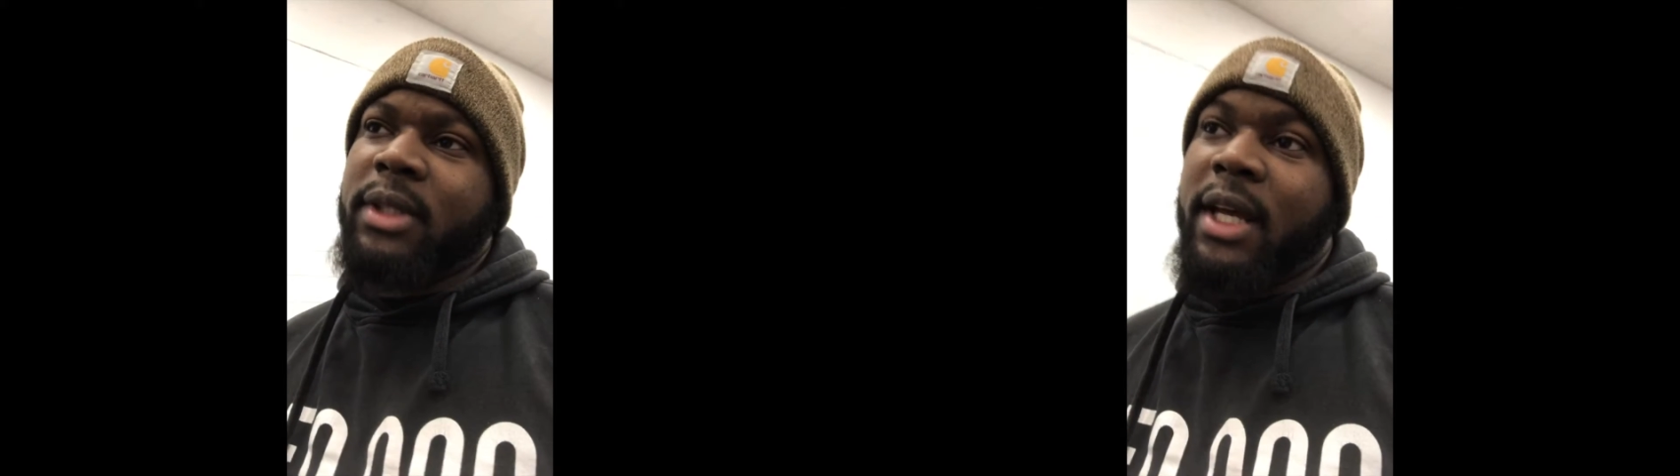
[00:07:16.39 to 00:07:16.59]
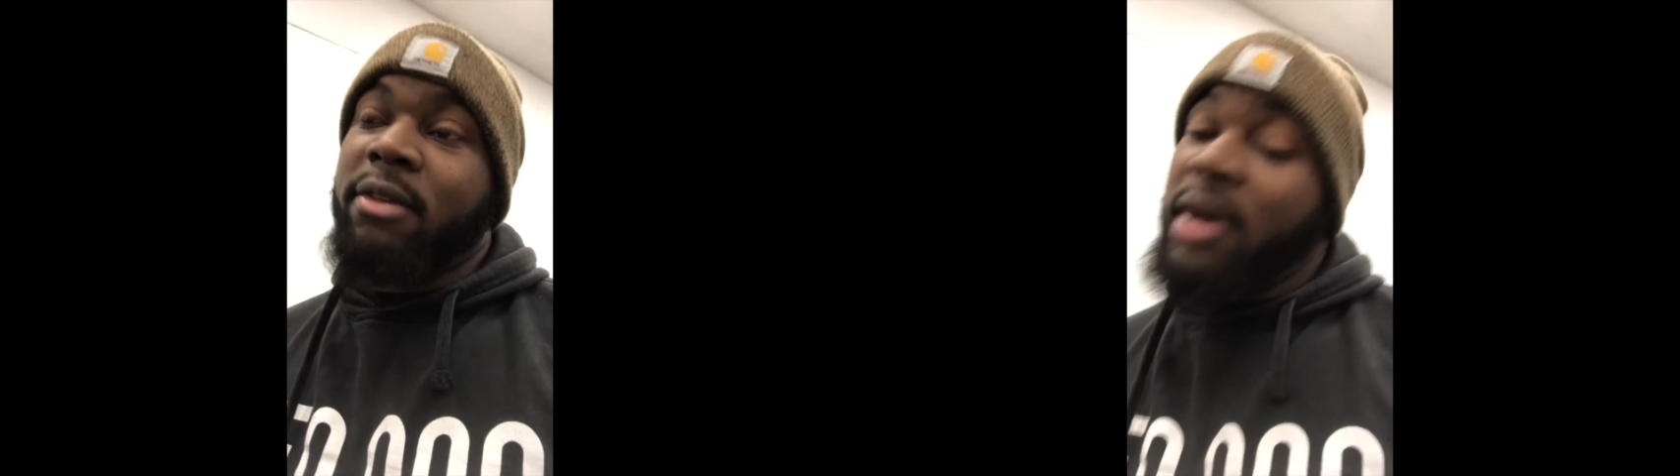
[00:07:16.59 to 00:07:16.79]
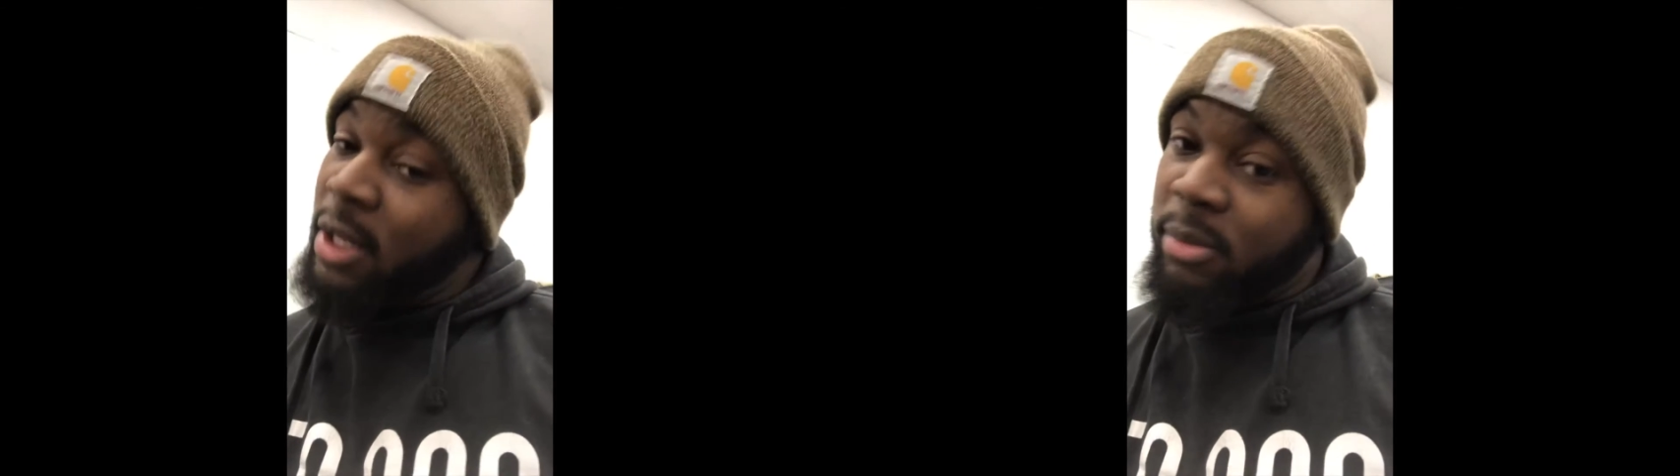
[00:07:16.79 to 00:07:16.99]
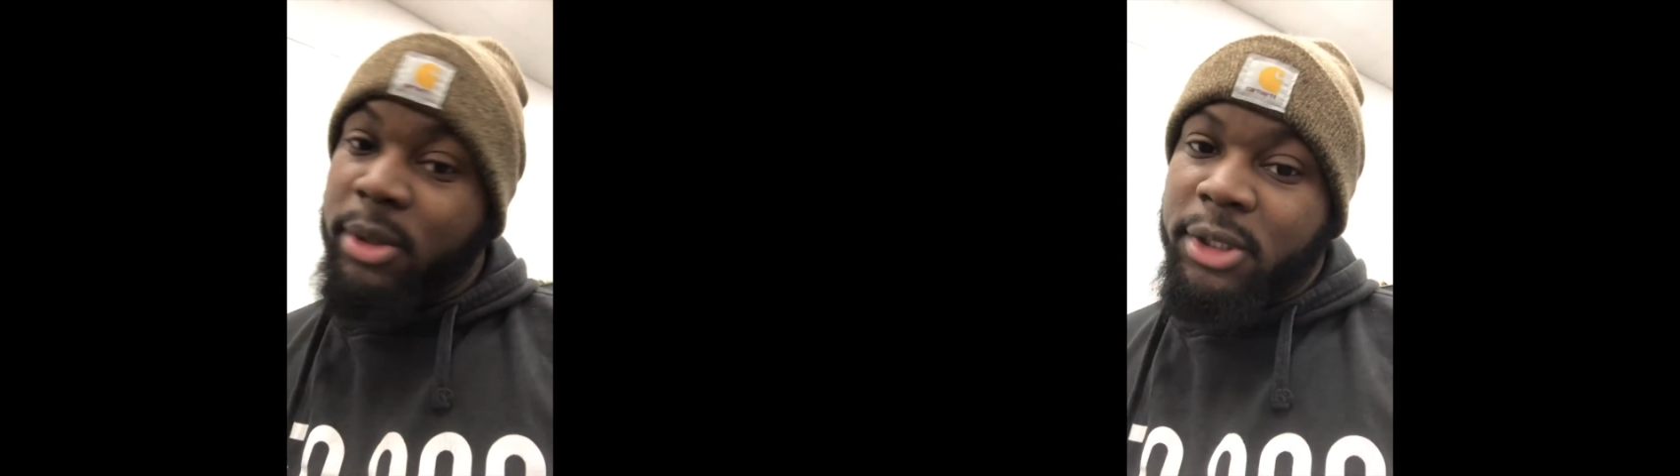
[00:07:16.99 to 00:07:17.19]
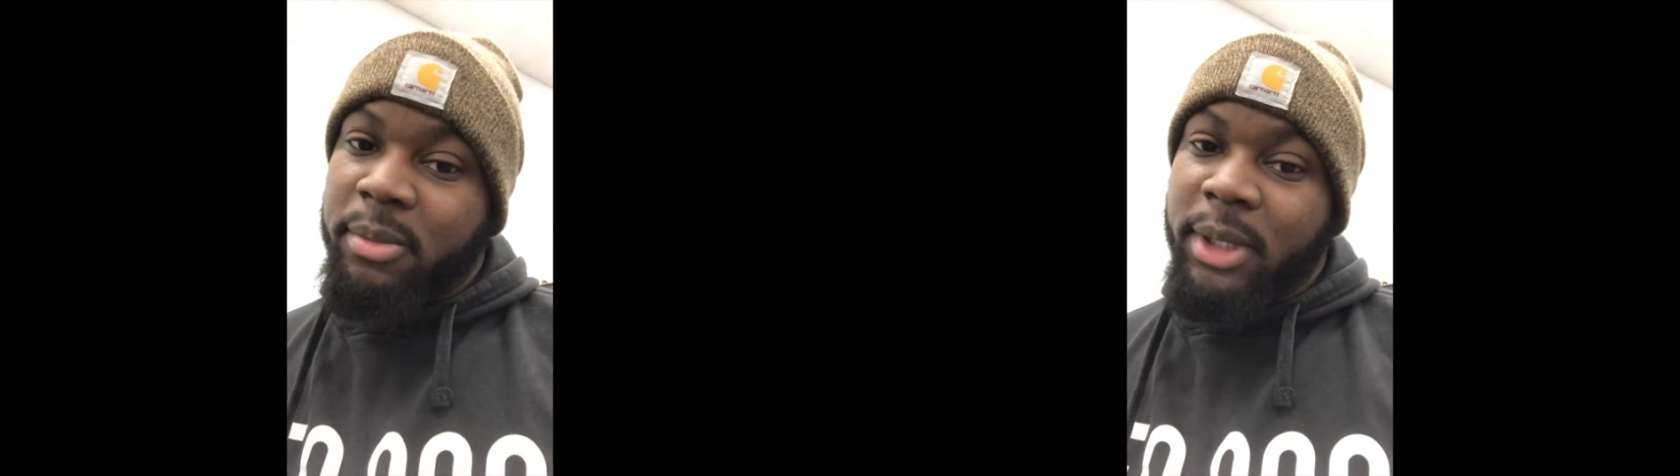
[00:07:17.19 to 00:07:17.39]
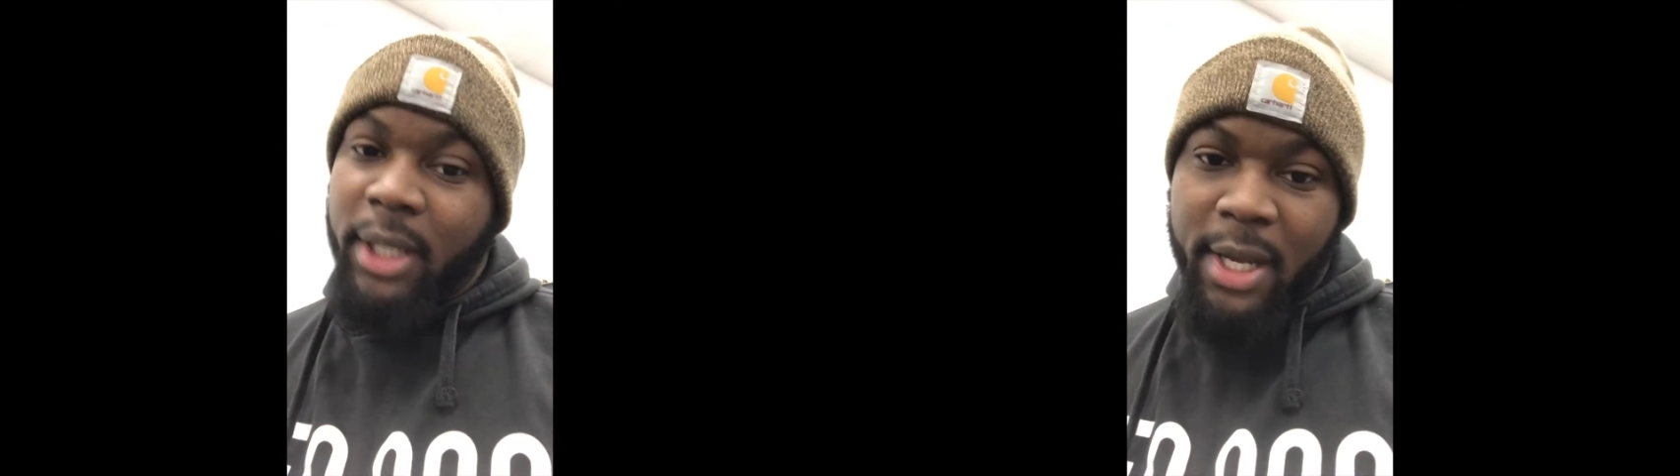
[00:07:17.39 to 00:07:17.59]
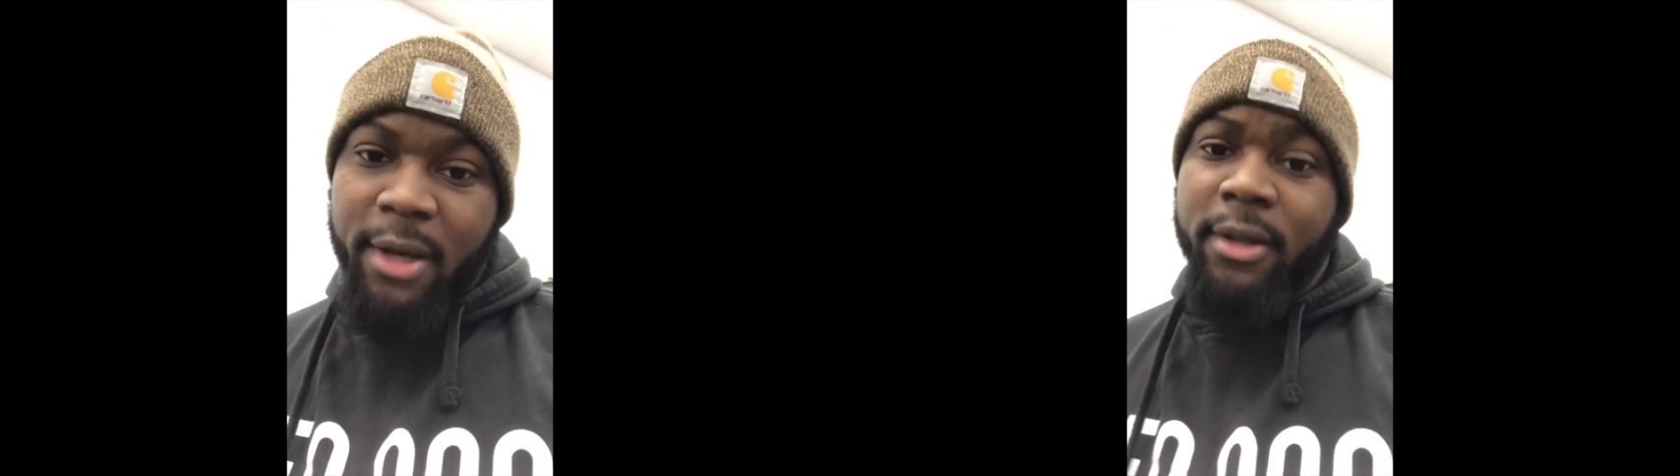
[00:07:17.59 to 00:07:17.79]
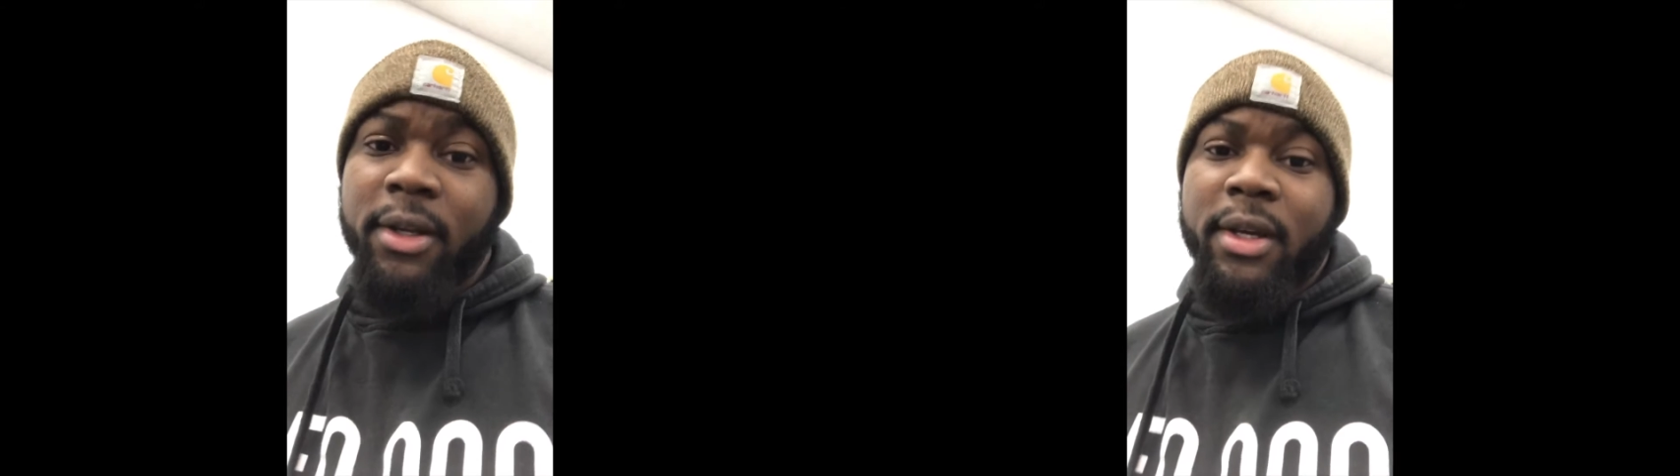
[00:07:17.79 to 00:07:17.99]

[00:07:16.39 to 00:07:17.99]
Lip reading: They available to me now,